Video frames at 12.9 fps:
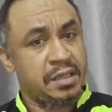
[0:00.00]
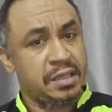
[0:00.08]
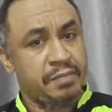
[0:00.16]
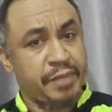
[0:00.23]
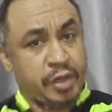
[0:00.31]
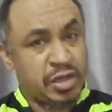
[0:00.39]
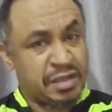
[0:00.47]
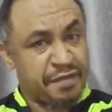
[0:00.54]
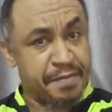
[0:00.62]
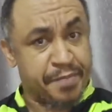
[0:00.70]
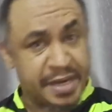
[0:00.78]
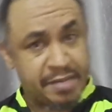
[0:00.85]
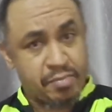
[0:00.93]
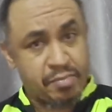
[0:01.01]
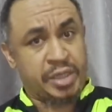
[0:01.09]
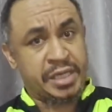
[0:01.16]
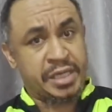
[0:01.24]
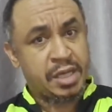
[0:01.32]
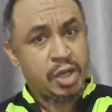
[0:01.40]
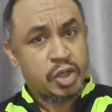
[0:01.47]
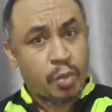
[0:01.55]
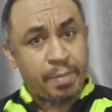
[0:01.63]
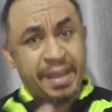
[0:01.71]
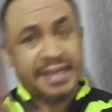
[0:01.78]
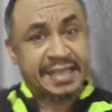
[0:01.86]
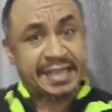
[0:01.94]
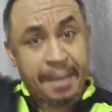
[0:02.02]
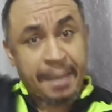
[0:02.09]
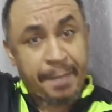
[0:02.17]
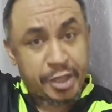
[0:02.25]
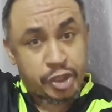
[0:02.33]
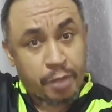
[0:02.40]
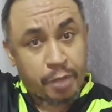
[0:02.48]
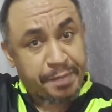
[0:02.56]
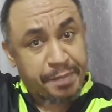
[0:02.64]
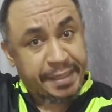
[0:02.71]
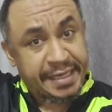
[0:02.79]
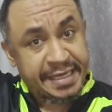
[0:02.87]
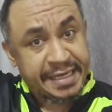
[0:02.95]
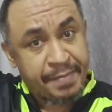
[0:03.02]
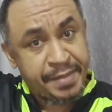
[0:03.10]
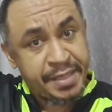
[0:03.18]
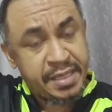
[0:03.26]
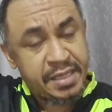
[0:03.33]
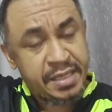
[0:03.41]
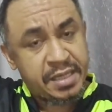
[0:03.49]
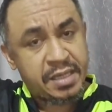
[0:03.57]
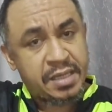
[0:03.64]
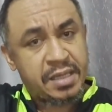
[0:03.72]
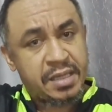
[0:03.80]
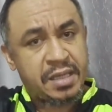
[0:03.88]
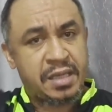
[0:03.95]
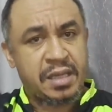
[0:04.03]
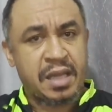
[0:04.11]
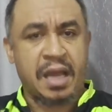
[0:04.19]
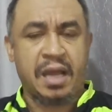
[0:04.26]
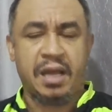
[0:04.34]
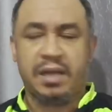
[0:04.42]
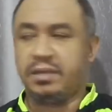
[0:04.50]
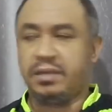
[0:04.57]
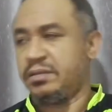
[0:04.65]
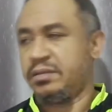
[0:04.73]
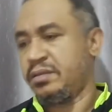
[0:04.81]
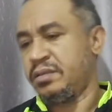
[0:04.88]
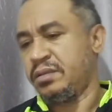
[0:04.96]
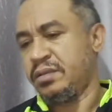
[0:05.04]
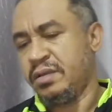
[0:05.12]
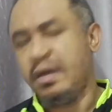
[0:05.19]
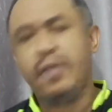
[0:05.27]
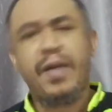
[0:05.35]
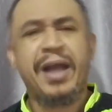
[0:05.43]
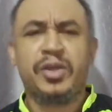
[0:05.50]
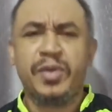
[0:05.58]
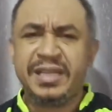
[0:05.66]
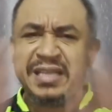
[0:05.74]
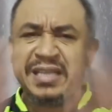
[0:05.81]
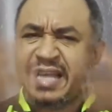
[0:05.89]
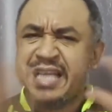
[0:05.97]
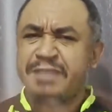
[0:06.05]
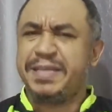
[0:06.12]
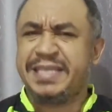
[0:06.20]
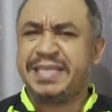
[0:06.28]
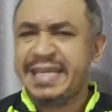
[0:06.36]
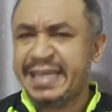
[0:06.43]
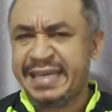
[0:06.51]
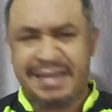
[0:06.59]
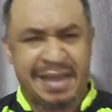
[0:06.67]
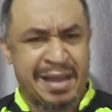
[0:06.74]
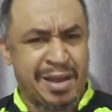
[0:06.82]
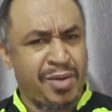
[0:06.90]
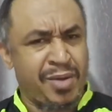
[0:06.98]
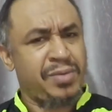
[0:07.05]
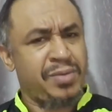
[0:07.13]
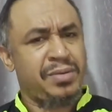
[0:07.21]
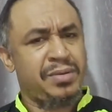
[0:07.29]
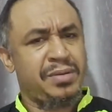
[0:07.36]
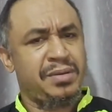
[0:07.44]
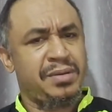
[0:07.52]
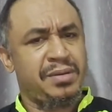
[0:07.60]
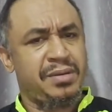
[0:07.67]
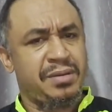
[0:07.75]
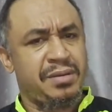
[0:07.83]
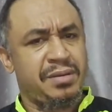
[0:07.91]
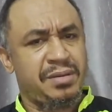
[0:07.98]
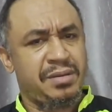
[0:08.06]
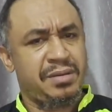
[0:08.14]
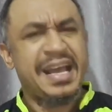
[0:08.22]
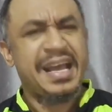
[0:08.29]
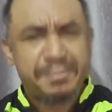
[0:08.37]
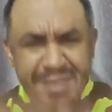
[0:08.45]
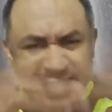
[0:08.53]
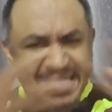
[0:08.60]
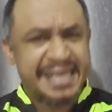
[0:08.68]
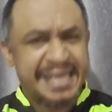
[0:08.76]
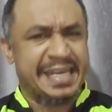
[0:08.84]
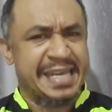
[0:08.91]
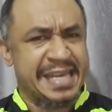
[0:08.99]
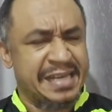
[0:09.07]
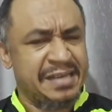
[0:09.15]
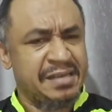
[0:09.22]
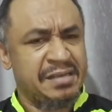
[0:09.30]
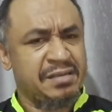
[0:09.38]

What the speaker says: Because if he bring money, so make the kidnapper chop the pikin abi. And we are doing things, let's be thinking now. Let's be thinking.